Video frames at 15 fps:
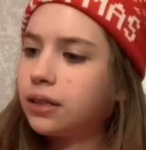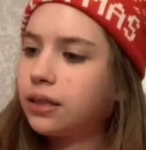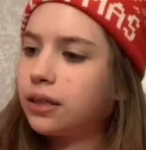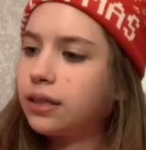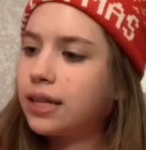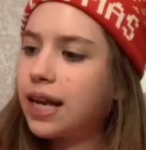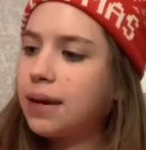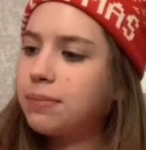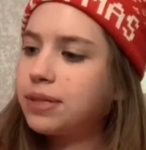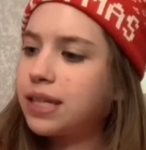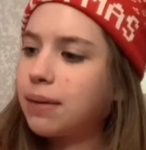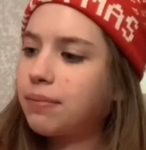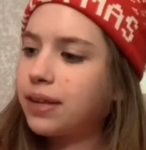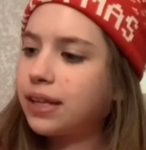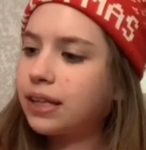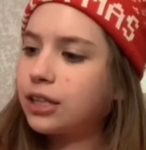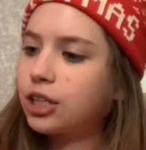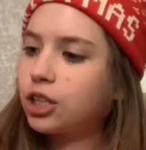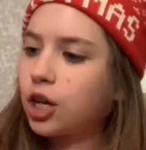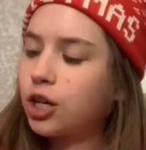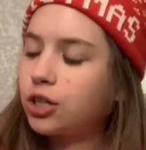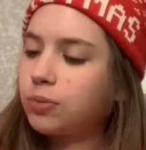name something that
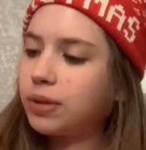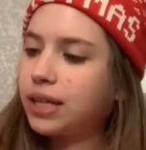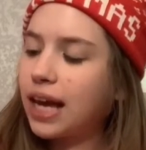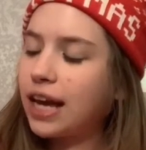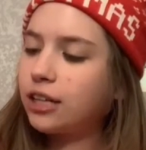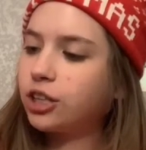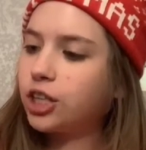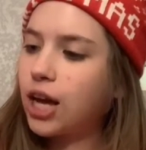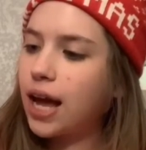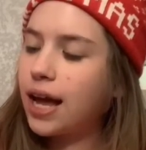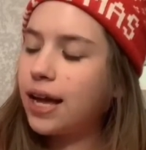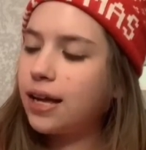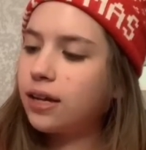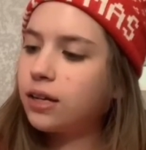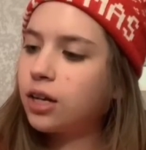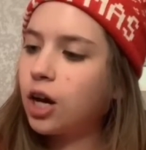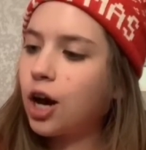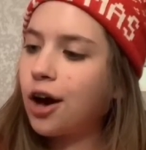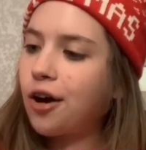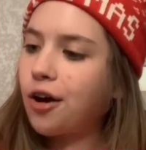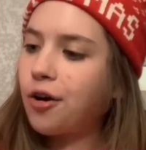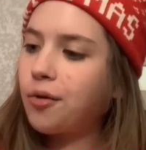starts with a J,
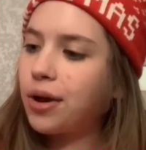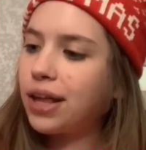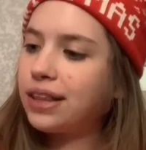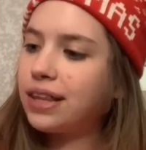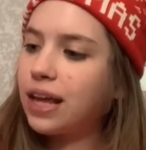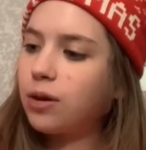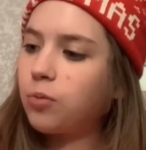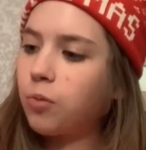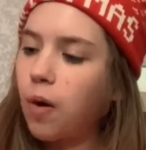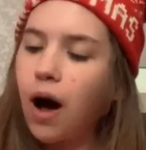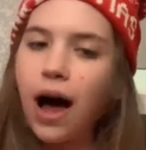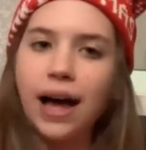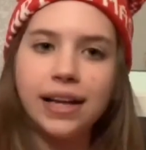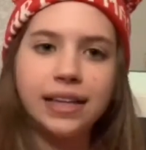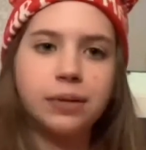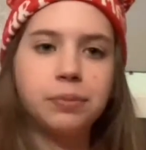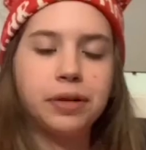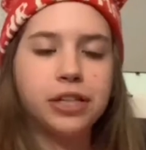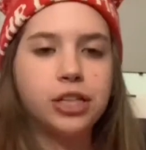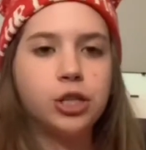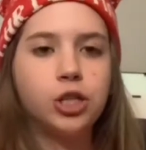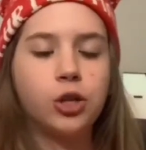O, and then Y that
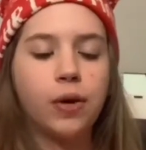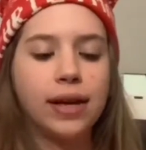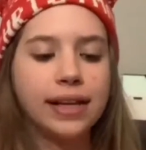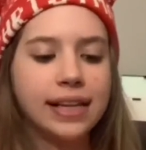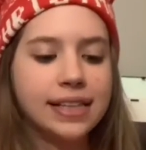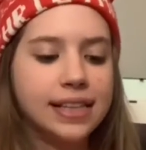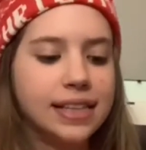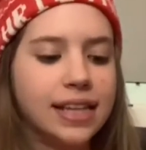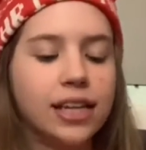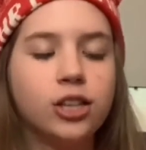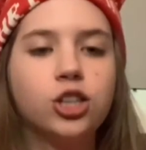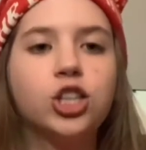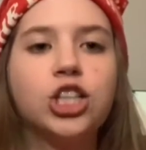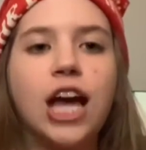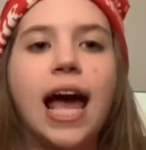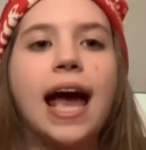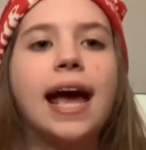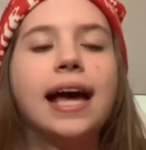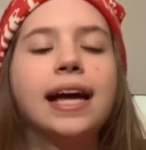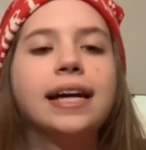brings you joy. Let's see, J.